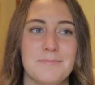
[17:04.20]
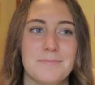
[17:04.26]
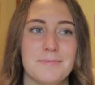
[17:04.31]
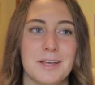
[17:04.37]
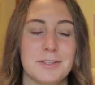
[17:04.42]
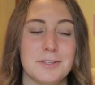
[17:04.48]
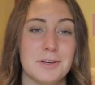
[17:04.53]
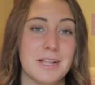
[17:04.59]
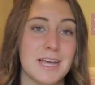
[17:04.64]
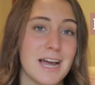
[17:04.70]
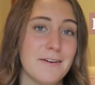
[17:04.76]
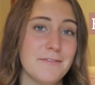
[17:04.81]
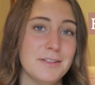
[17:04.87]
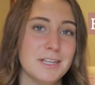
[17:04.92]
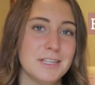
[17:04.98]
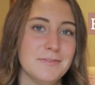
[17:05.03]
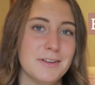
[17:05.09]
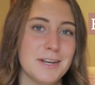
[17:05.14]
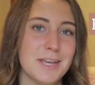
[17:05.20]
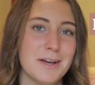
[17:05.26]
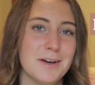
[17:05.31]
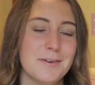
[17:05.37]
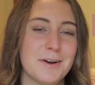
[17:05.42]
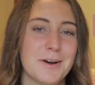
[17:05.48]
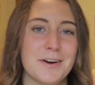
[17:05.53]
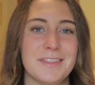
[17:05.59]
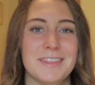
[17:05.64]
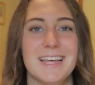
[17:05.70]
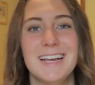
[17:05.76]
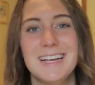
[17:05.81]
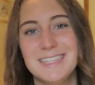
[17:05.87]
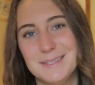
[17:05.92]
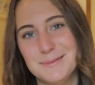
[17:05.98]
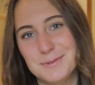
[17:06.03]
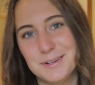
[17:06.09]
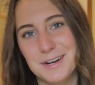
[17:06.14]
that's all I have for this video. Go ahead and like
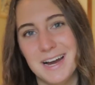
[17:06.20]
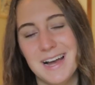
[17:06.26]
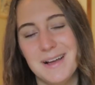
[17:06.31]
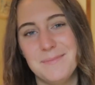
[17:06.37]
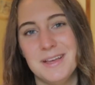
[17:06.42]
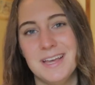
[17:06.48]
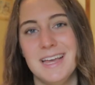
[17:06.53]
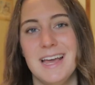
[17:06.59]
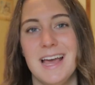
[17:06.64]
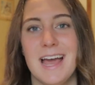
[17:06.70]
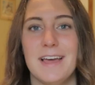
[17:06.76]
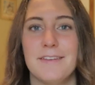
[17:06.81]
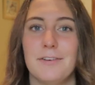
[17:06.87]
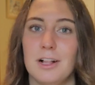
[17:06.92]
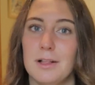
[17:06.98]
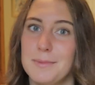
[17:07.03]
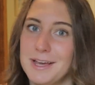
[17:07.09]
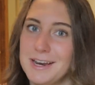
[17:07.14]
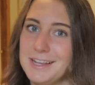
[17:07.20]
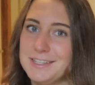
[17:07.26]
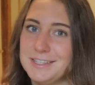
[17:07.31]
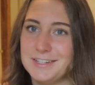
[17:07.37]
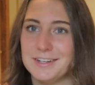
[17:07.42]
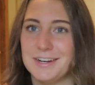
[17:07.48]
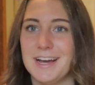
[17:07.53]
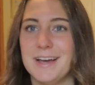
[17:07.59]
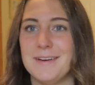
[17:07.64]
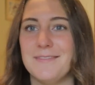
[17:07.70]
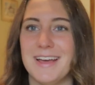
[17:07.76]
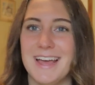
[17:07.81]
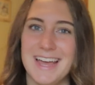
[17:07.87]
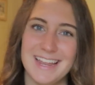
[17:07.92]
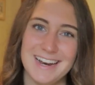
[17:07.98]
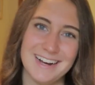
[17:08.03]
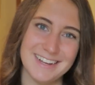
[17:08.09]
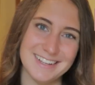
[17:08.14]
and subscribe, and follow me on Instagram,
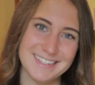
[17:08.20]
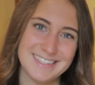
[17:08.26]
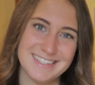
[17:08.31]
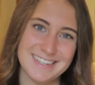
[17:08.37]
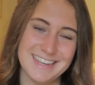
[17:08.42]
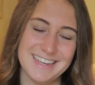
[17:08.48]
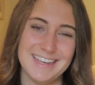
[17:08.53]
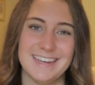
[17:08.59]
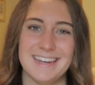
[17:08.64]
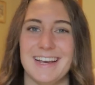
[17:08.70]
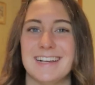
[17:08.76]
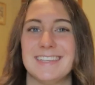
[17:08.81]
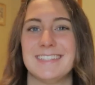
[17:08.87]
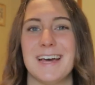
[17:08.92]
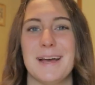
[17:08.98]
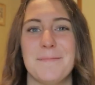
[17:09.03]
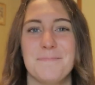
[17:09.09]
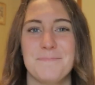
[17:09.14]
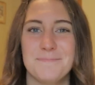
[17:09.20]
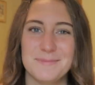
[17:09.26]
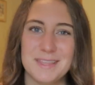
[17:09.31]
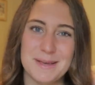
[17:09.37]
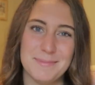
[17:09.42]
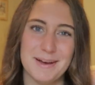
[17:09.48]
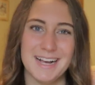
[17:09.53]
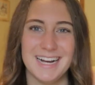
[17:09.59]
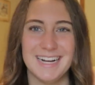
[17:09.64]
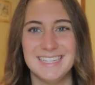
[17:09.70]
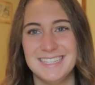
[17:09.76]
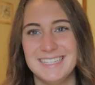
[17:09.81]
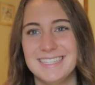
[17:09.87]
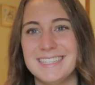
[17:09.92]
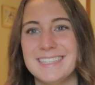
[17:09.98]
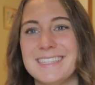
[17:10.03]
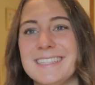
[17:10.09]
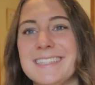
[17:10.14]
and I'll see you next time. Bye, guys.